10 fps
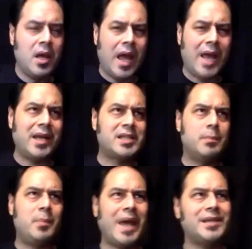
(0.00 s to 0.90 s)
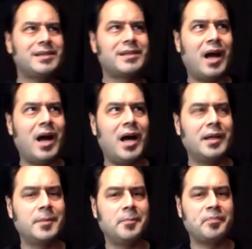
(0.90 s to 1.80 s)
And it's based
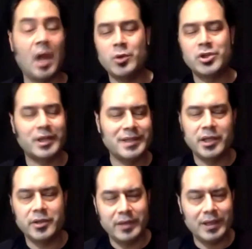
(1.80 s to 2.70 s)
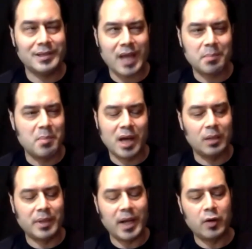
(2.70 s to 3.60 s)
on, I wish I could tell you the exact
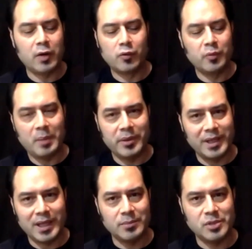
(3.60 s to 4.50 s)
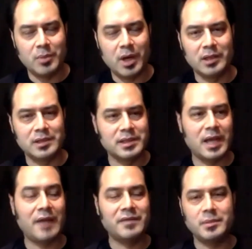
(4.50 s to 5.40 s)
model, but I don't remember the EMG models because
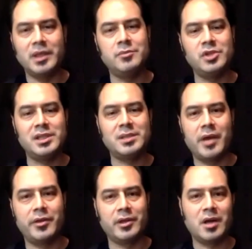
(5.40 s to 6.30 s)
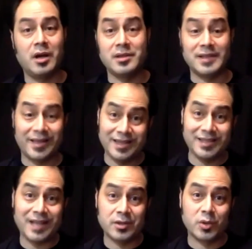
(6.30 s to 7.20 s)
I have some EMGs in my other guitars. I was like, this
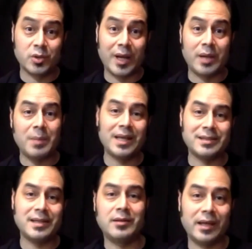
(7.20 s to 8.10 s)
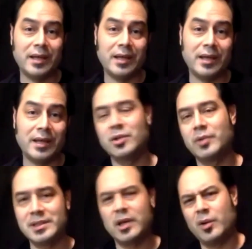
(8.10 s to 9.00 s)
sounds great. Make it sound like that. So
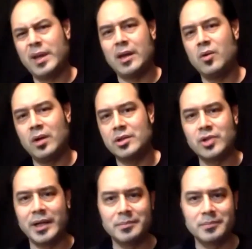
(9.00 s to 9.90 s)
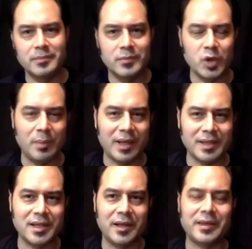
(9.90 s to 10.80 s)
he's like, okay, cool. I'll try and make it
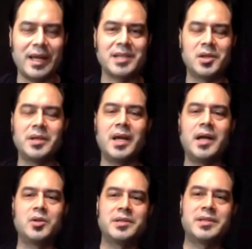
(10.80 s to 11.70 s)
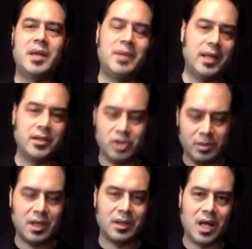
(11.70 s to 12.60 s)
sound like that. So yeah, I endorse them. And then
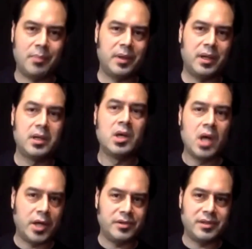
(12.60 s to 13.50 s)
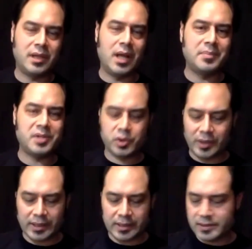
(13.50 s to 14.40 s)
Jim Dunlop, I use Dunlop
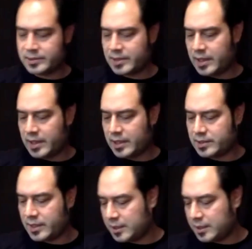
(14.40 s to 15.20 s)
strings and